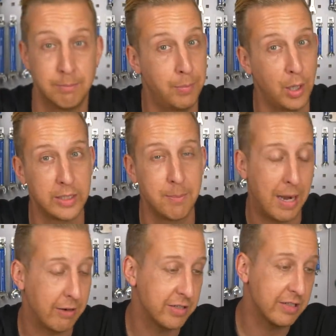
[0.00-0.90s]
Bike
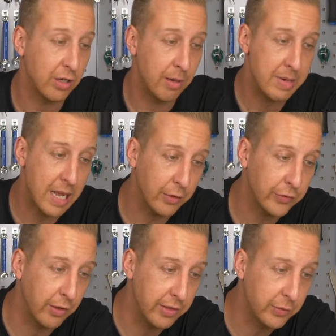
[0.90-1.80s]
comparison time now,
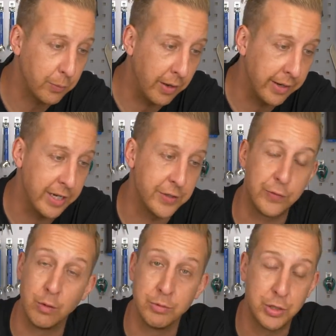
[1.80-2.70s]
so this one is
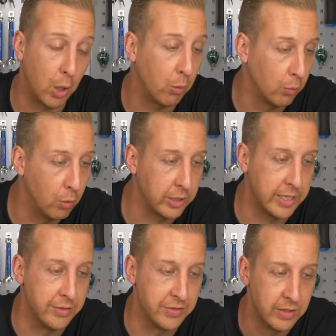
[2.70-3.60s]
from Joel
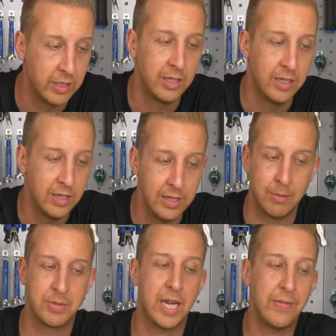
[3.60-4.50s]
Watkins.
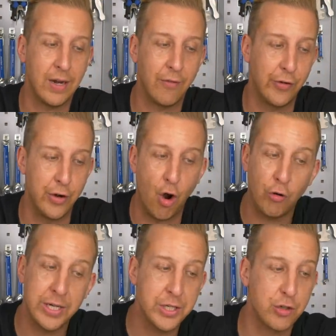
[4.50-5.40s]
I'm saving up for an
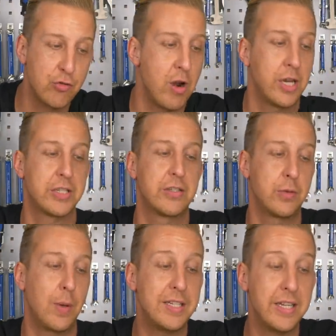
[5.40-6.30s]
Orange Crush
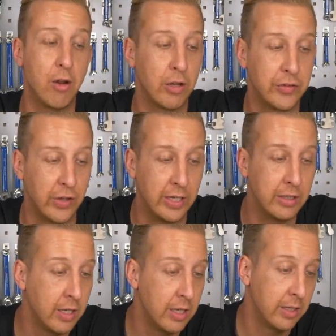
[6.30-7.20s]

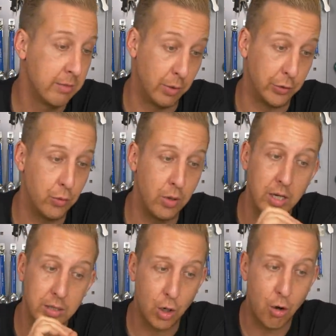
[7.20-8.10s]
2019 model
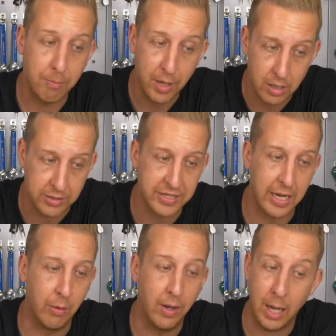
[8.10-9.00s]
Comp
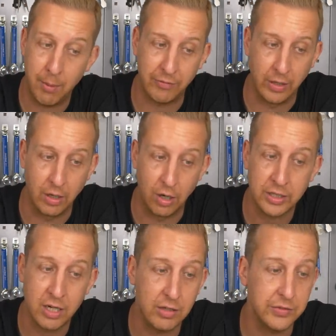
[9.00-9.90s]
Hardtail. However, I
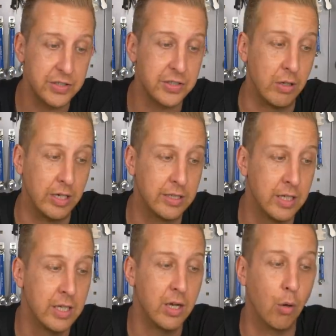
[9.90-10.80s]
can't decide
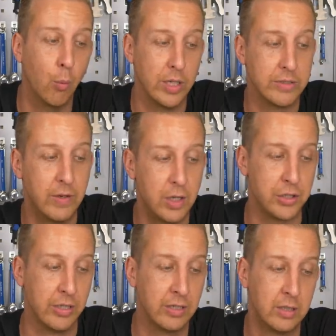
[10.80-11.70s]
on which
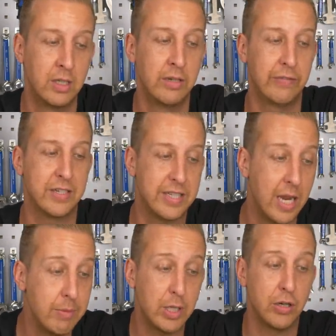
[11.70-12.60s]
version. For the
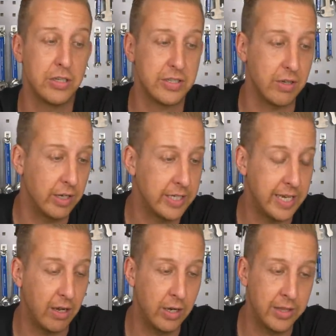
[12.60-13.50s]
same cost, I can
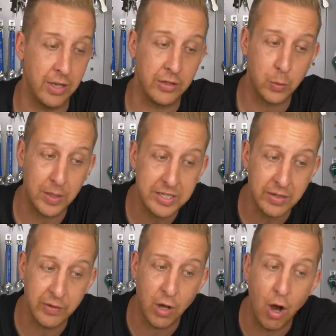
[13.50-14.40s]
get either a
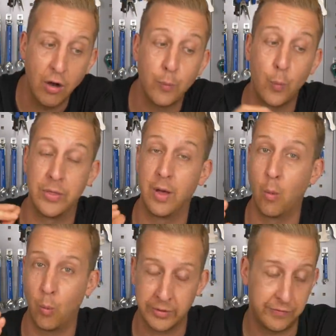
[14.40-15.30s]
27.5 with
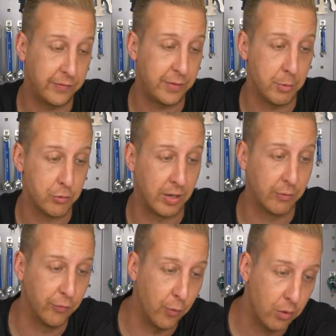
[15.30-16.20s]
150mm
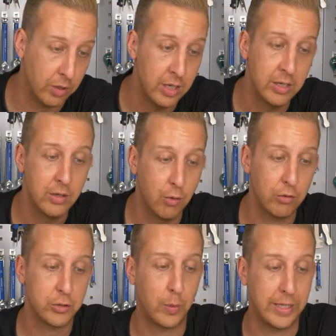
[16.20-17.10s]
travel fork
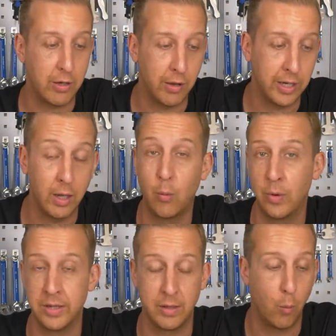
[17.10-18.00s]
or a 29er
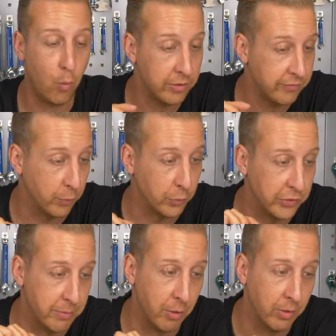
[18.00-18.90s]
with
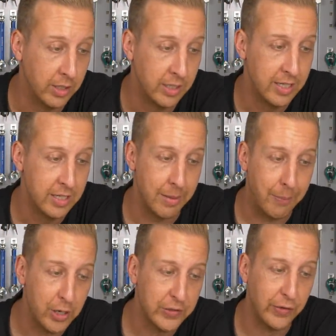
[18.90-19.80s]
140mm. The
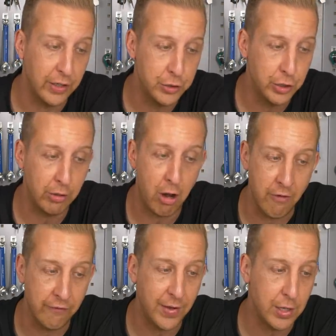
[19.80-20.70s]
bikes fit enduro
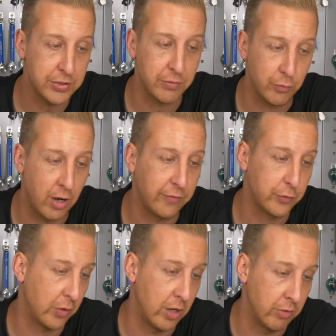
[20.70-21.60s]
and fast, rough
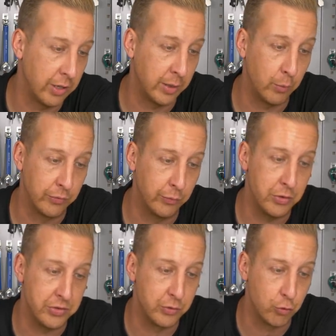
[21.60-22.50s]
trail riding with
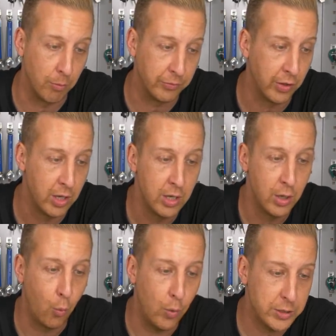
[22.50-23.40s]
roots and drops.
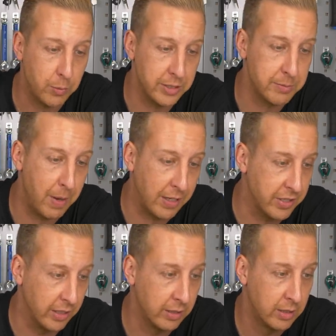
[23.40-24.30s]
Which one is
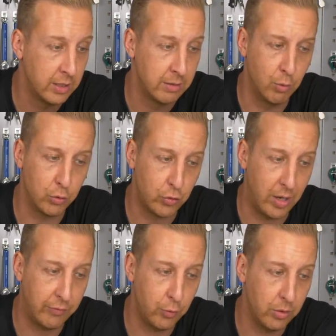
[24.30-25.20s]
better? More
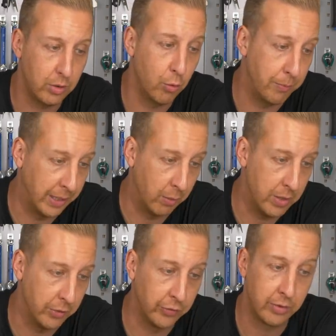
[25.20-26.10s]
travel or bigger
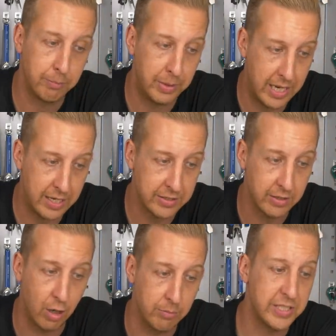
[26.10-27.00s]
wheels?
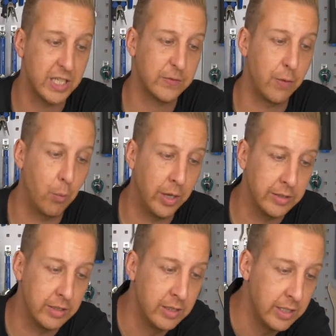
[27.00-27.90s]
P.S. I'm six foot
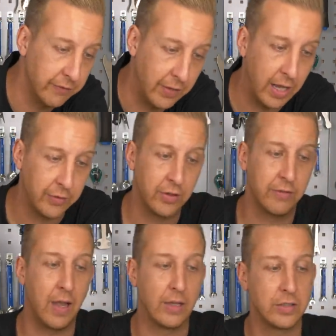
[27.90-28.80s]
one, if that has an
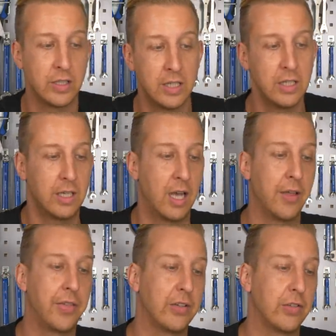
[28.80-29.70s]
effect.
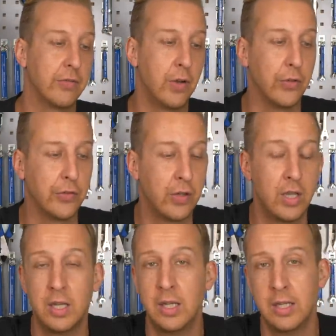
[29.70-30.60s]
Uh, thanks in advance.
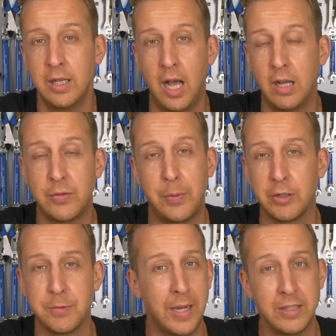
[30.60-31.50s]
Uh, to be
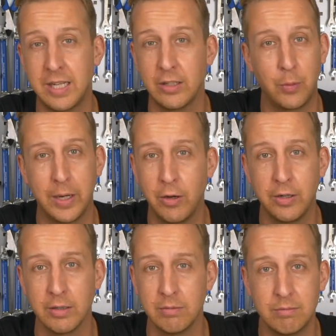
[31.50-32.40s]
honest, mate, just get a
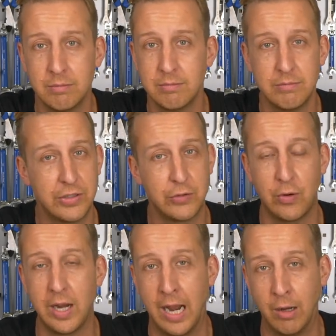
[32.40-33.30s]
29er
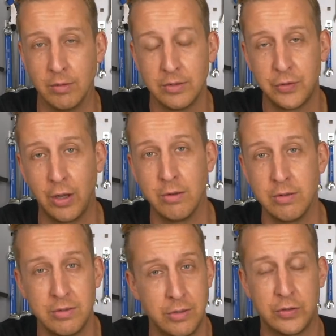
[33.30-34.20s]
straight out. So
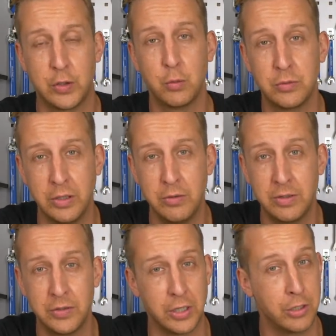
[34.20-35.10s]
you're a tall
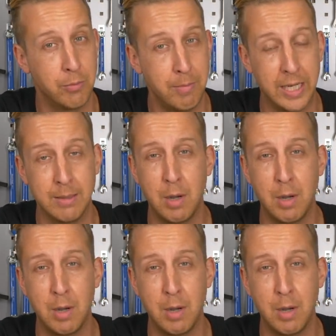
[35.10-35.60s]
dude, so you'll make the